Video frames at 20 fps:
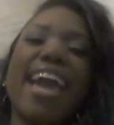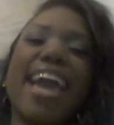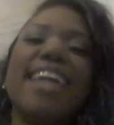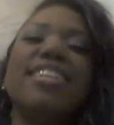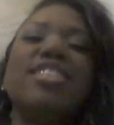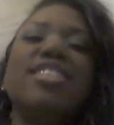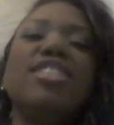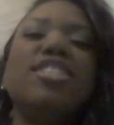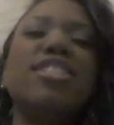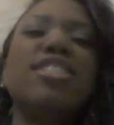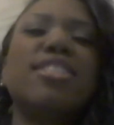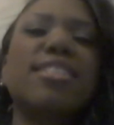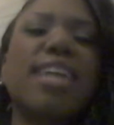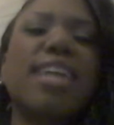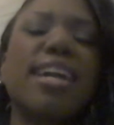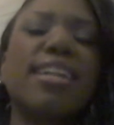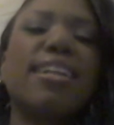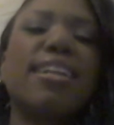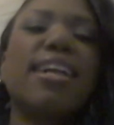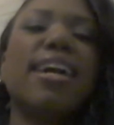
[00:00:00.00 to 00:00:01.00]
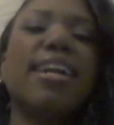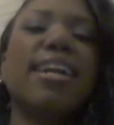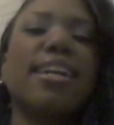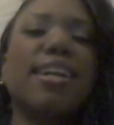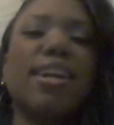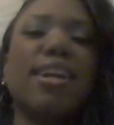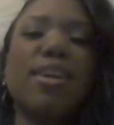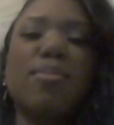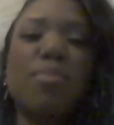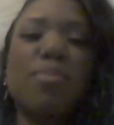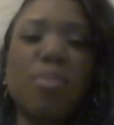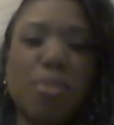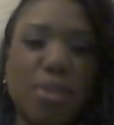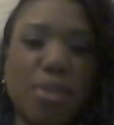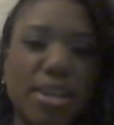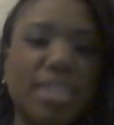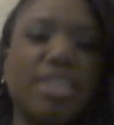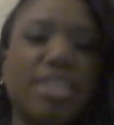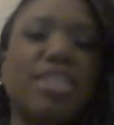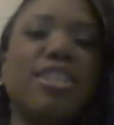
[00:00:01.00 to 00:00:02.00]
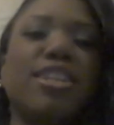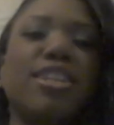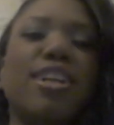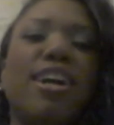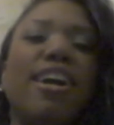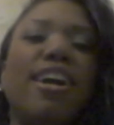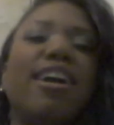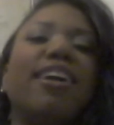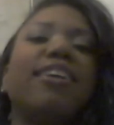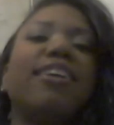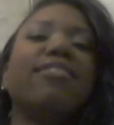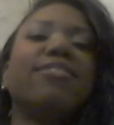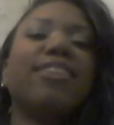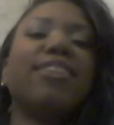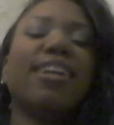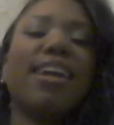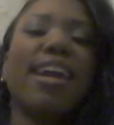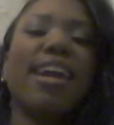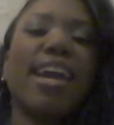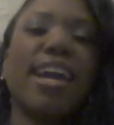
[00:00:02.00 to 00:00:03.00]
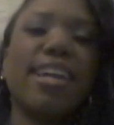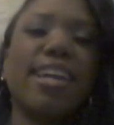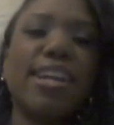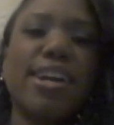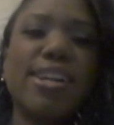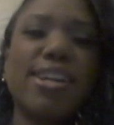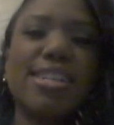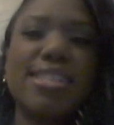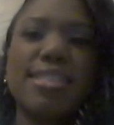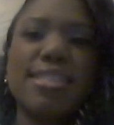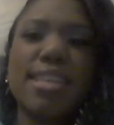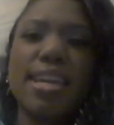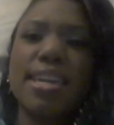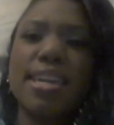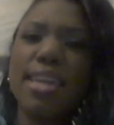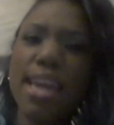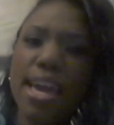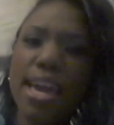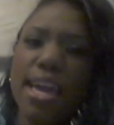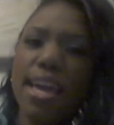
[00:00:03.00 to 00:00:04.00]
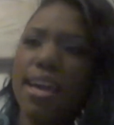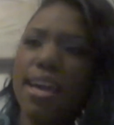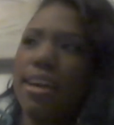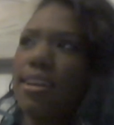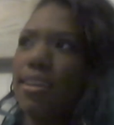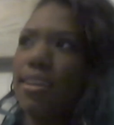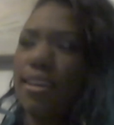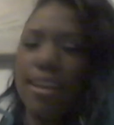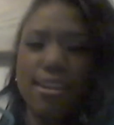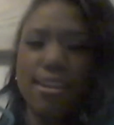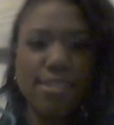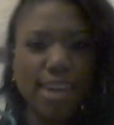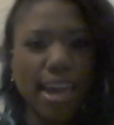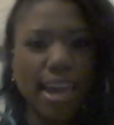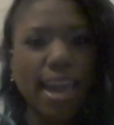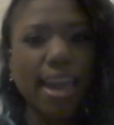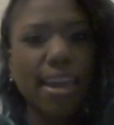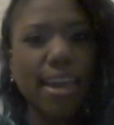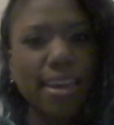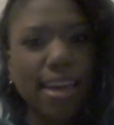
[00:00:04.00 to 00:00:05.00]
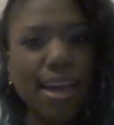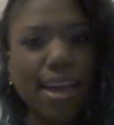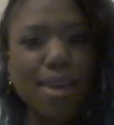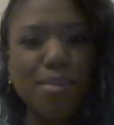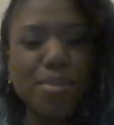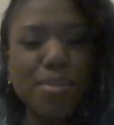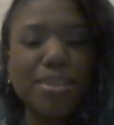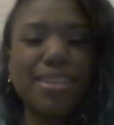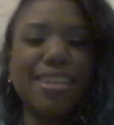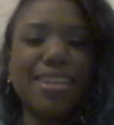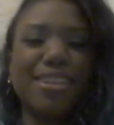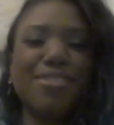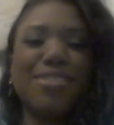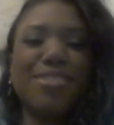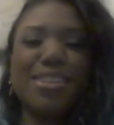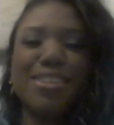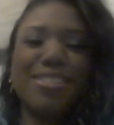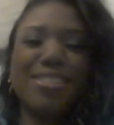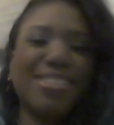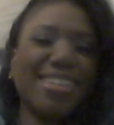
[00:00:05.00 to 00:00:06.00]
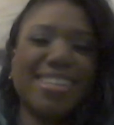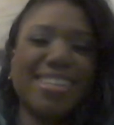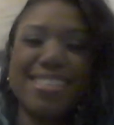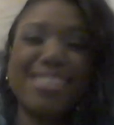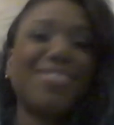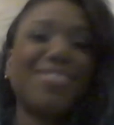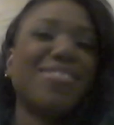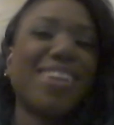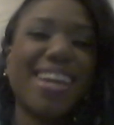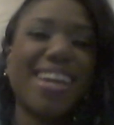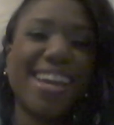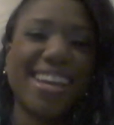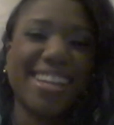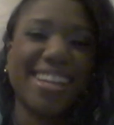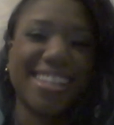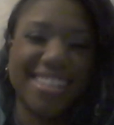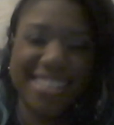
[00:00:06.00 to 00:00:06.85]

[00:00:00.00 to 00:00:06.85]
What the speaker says: And she just kind of, like, brushed it off. And Arya's like, yeah, okay, I'll believe you. That's fine.